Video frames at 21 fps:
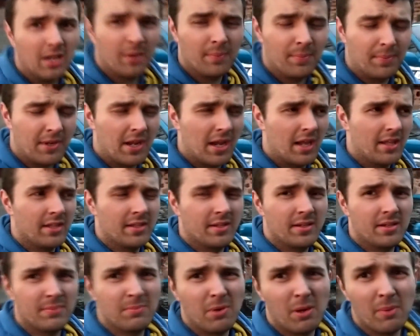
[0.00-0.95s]
up, getting
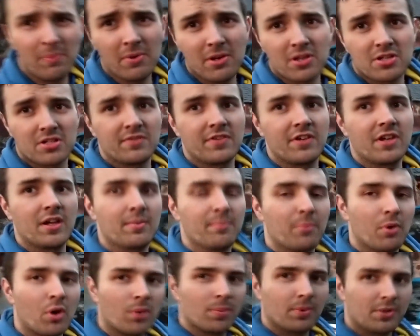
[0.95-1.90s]
the bumpers and
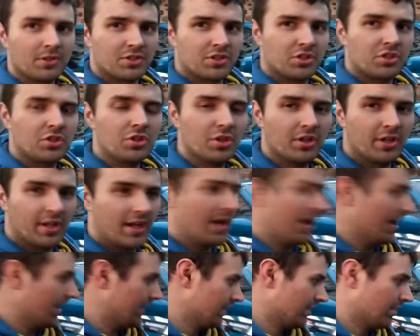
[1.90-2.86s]
everything properly secured
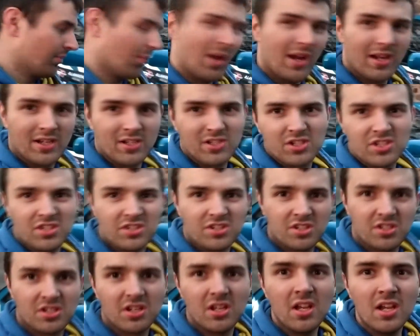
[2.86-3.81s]
again, the wings, and
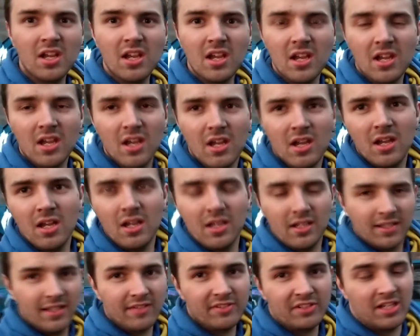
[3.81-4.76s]

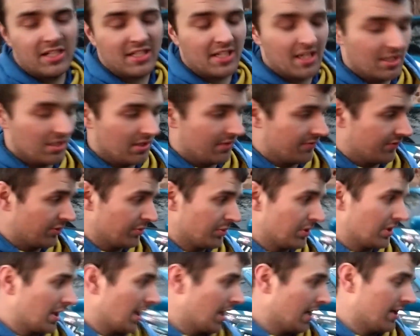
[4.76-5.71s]
just giving it a tidy up for
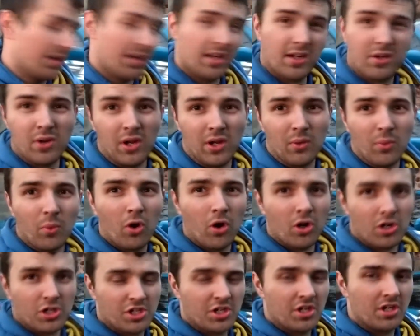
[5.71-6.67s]
the weekend, a quick
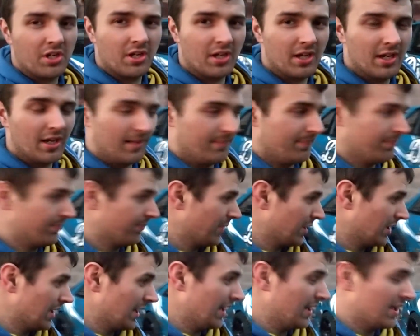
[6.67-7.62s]
wash.
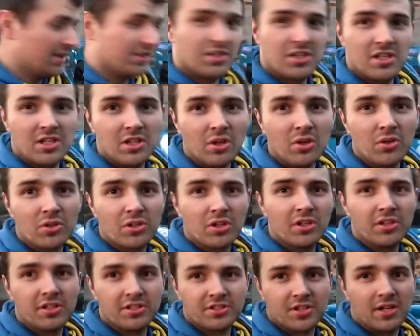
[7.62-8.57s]
But yeah, that's it, loaded
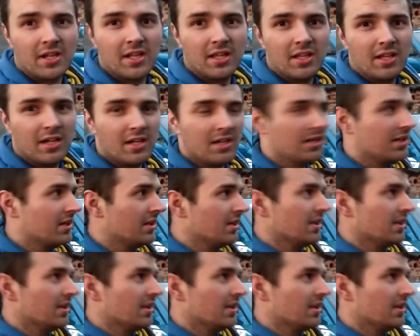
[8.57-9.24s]
on the trailer.